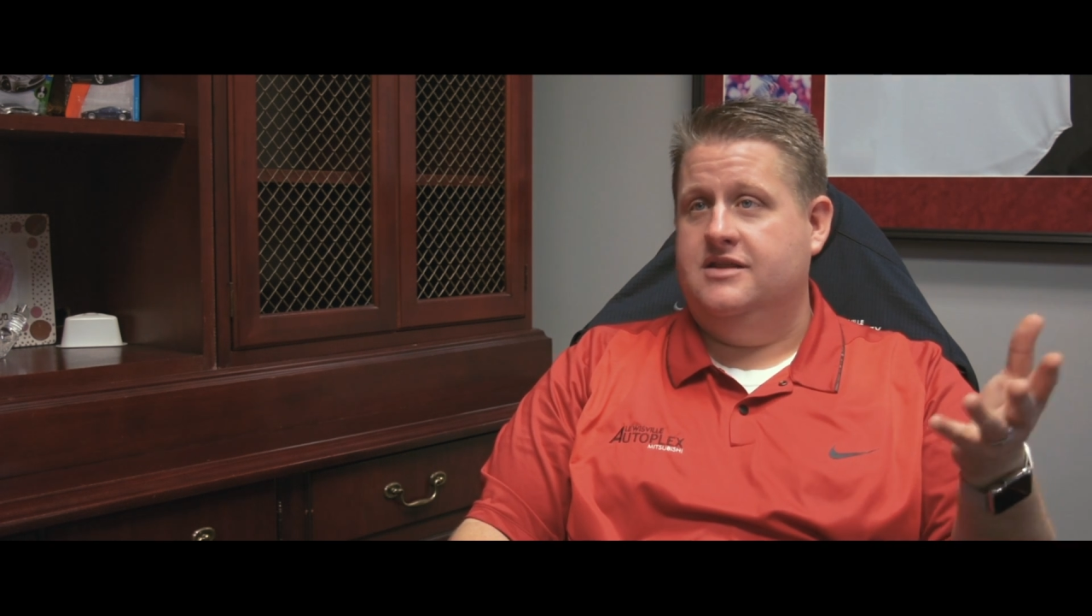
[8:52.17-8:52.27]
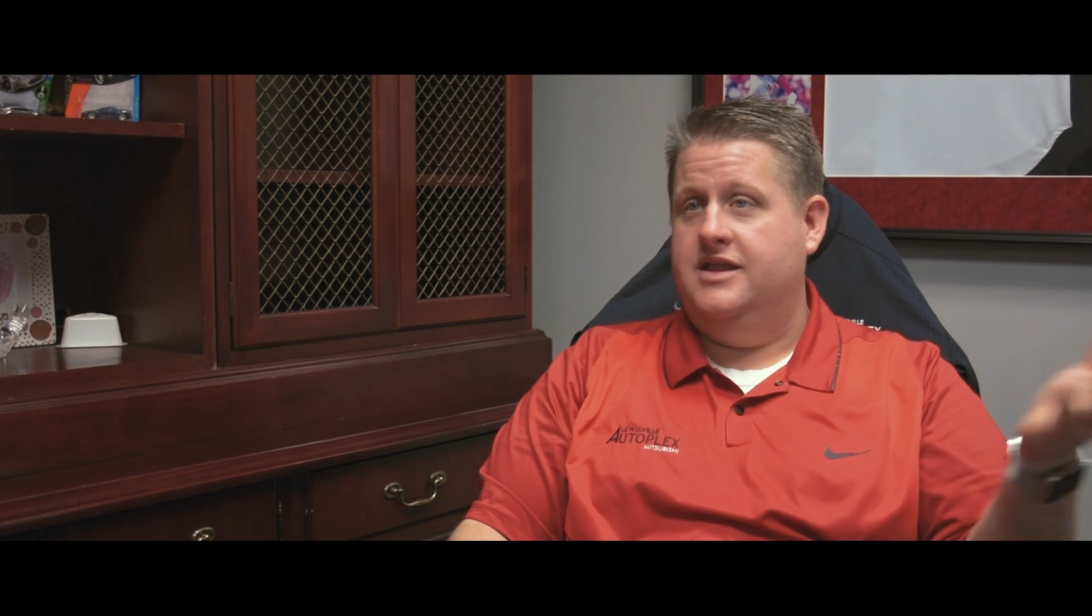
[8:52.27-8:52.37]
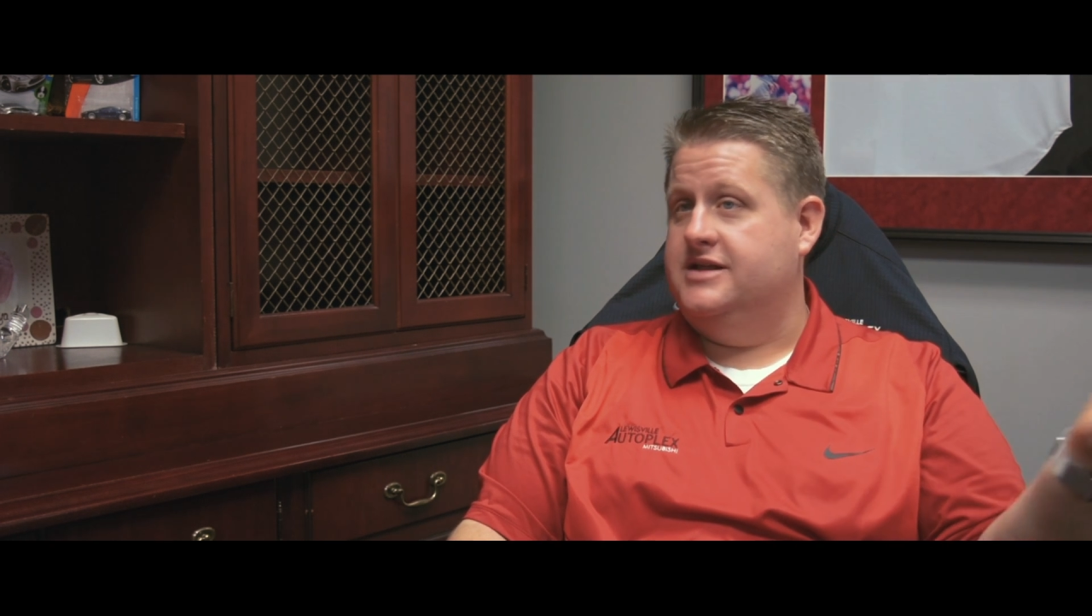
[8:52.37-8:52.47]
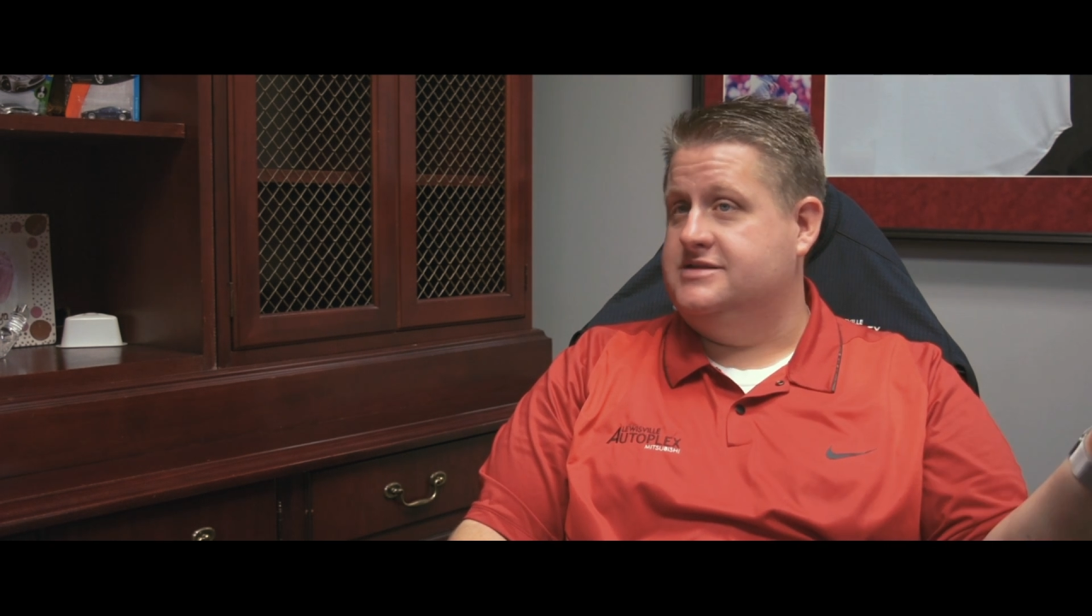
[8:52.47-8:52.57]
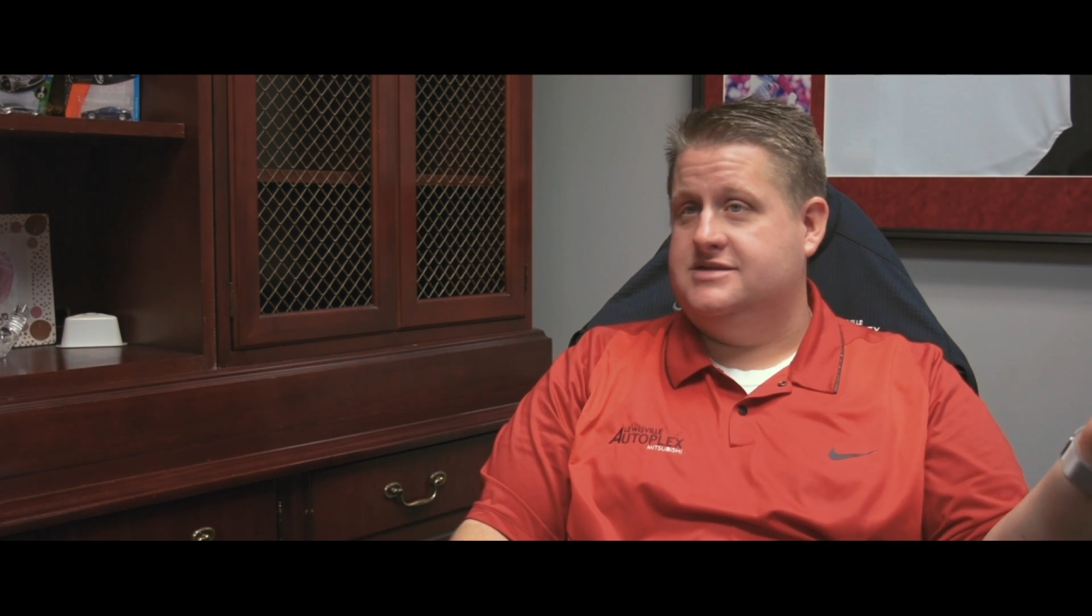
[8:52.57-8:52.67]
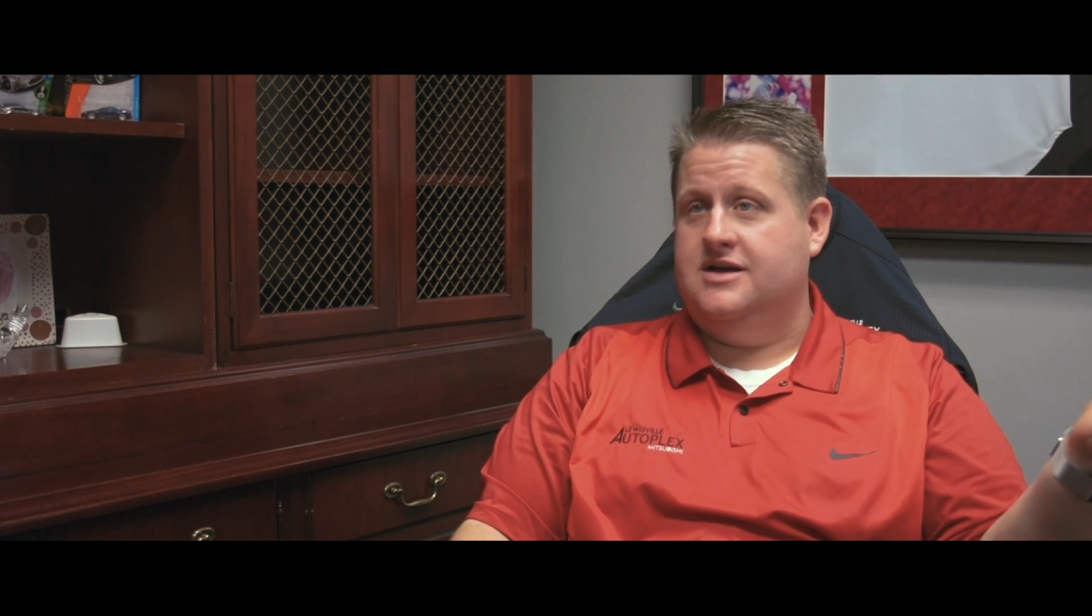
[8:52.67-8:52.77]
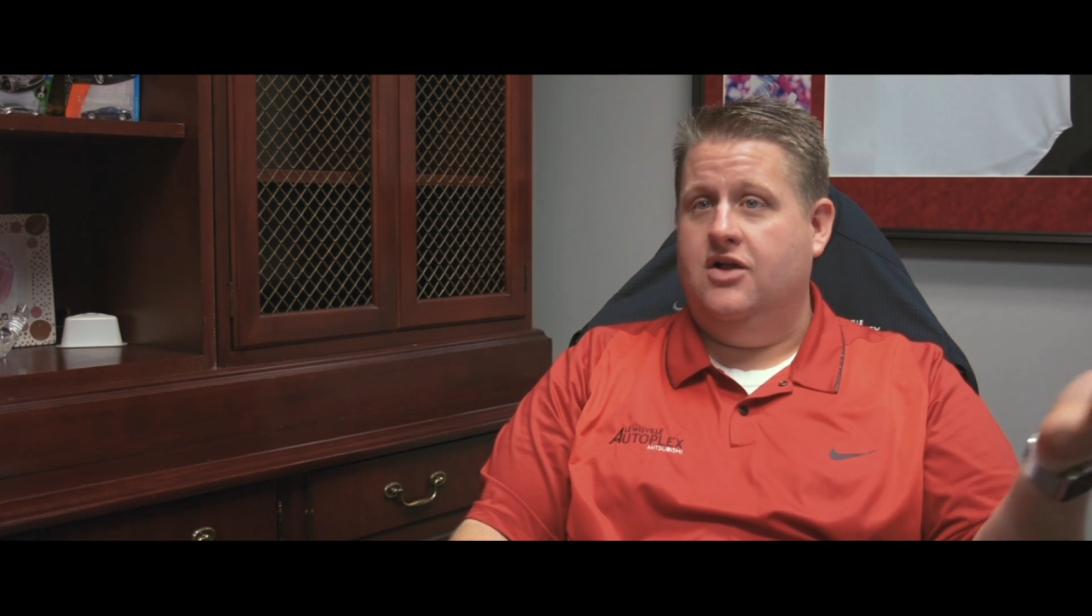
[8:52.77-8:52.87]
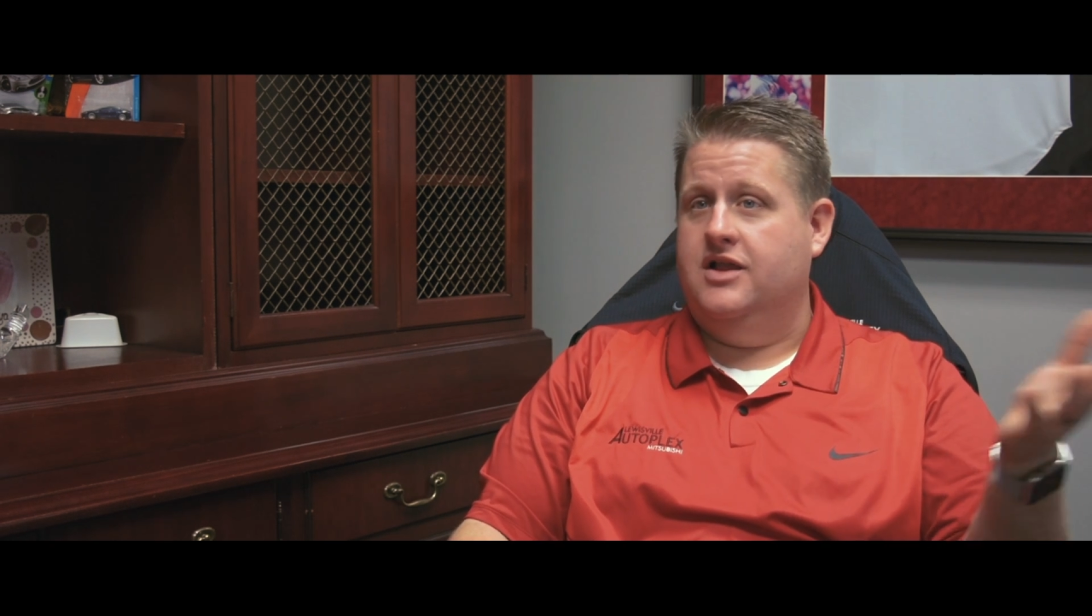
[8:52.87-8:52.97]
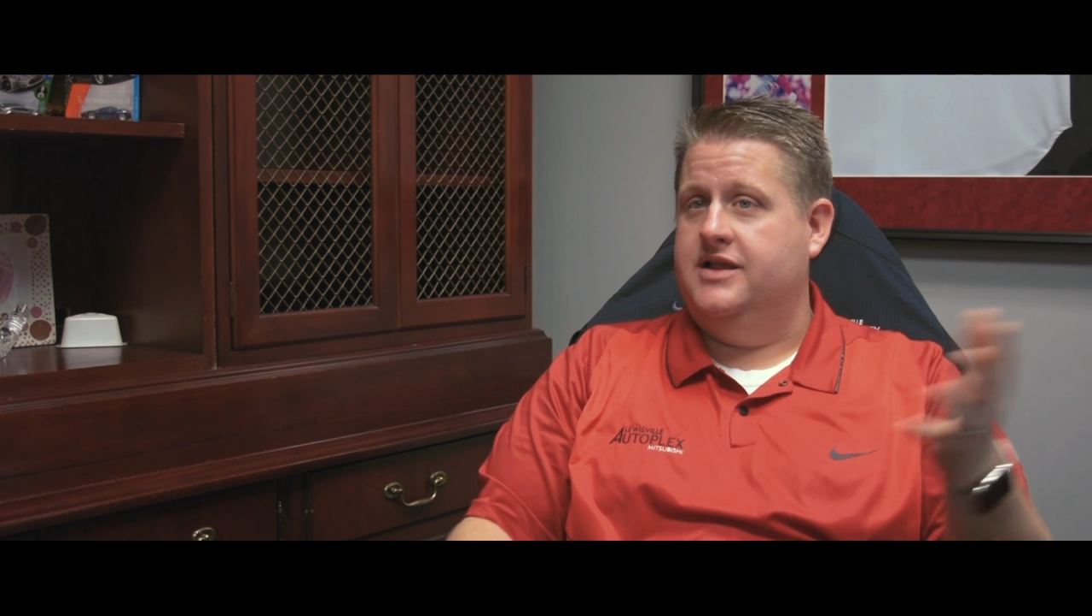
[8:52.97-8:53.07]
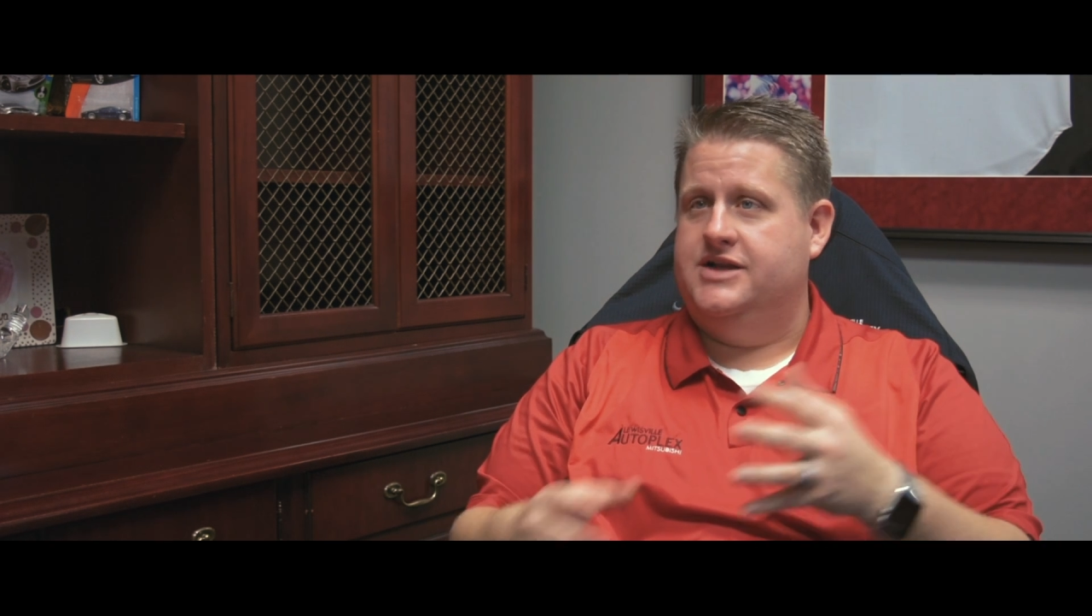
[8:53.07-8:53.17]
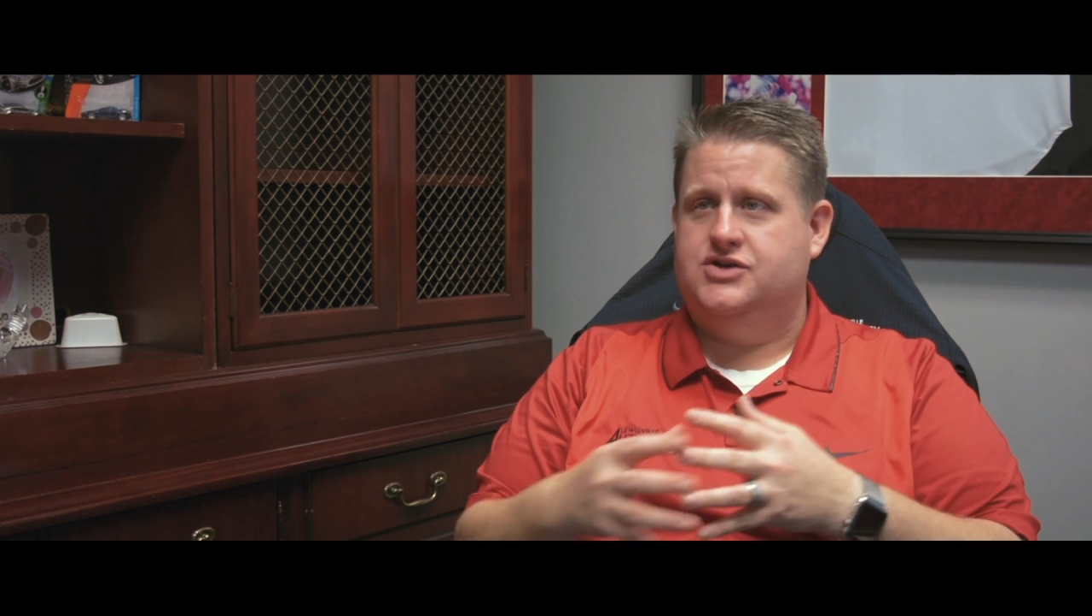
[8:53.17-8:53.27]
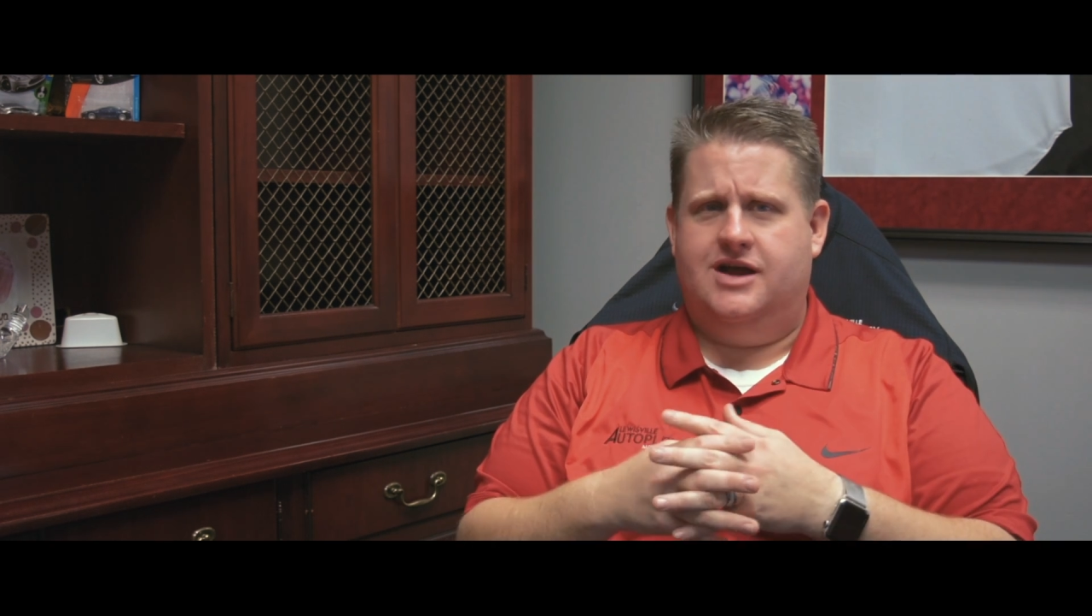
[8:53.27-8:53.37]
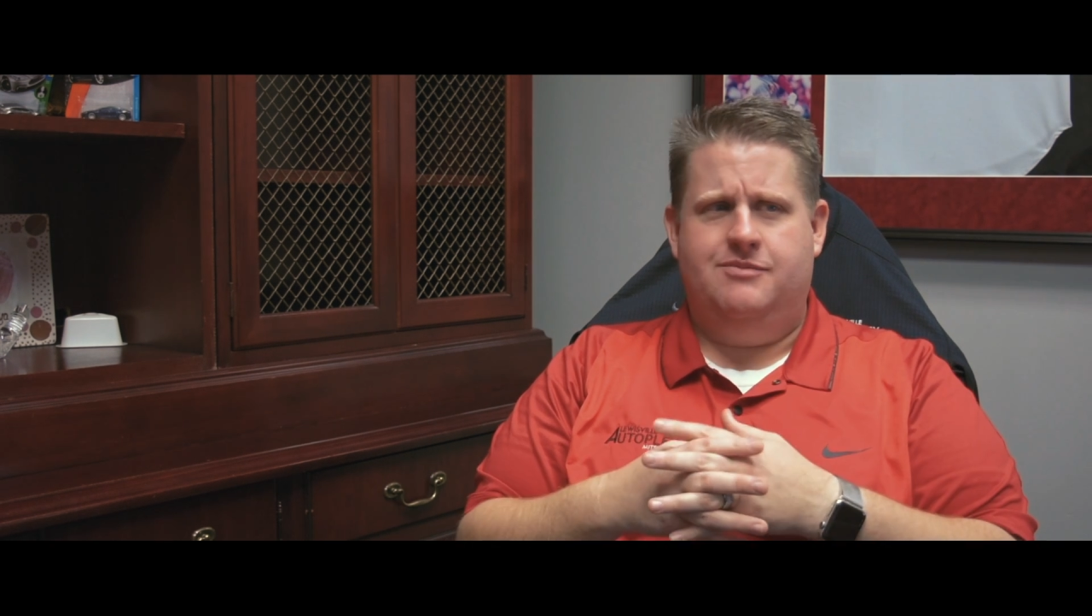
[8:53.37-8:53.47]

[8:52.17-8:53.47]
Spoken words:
that's all electric.